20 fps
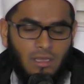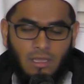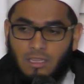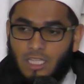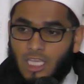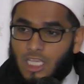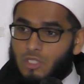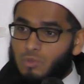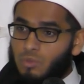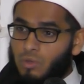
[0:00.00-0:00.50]

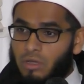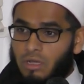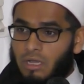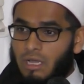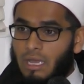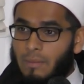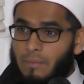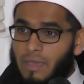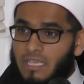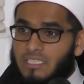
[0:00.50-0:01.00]
These
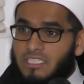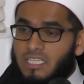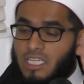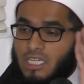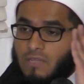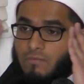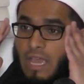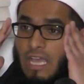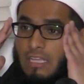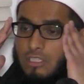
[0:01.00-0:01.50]
were
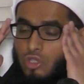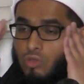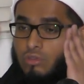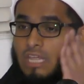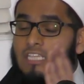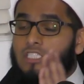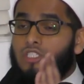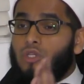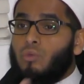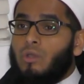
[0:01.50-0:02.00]
amazing. And so
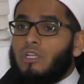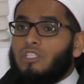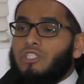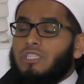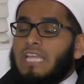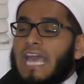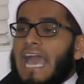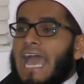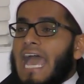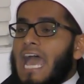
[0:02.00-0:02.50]
that's the
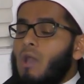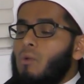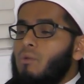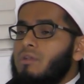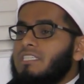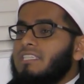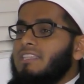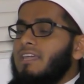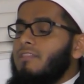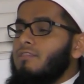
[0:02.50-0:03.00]
question. How
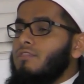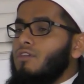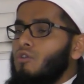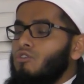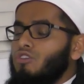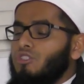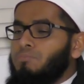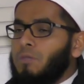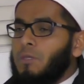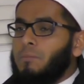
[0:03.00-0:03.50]
is it that
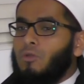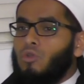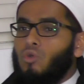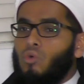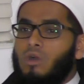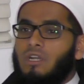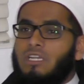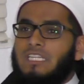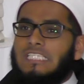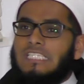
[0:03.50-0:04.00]
those people
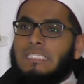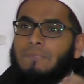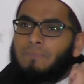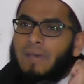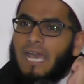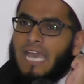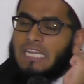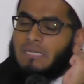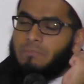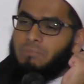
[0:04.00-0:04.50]
who were,
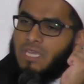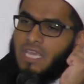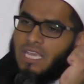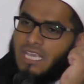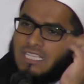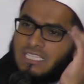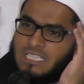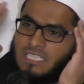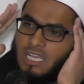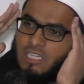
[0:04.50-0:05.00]
despite
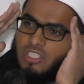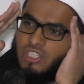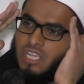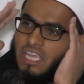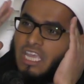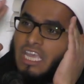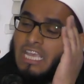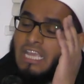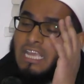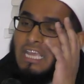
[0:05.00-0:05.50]
being in such
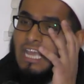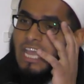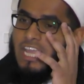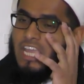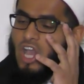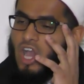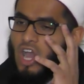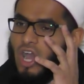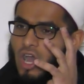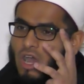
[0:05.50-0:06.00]

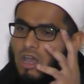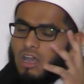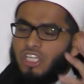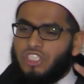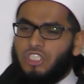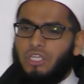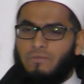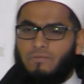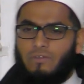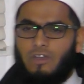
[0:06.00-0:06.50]
a
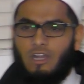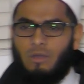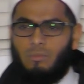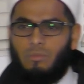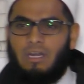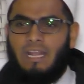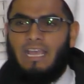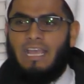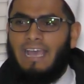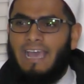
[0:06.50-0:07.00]
harsh
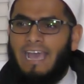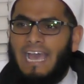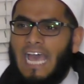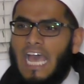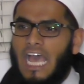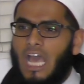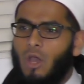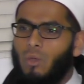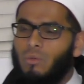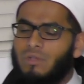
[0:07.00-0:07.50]
environment,
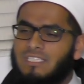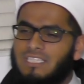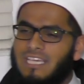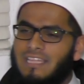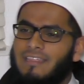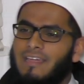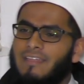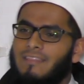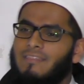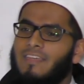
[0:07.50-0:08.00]
how is
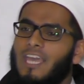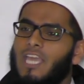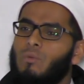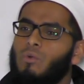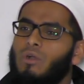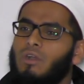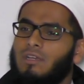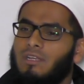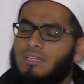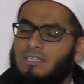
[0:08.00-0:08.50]
it that they
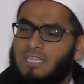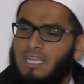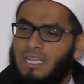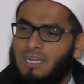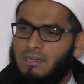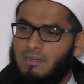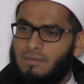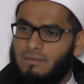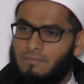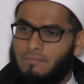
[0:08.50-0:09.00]
were
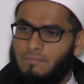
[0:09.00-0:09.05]
content?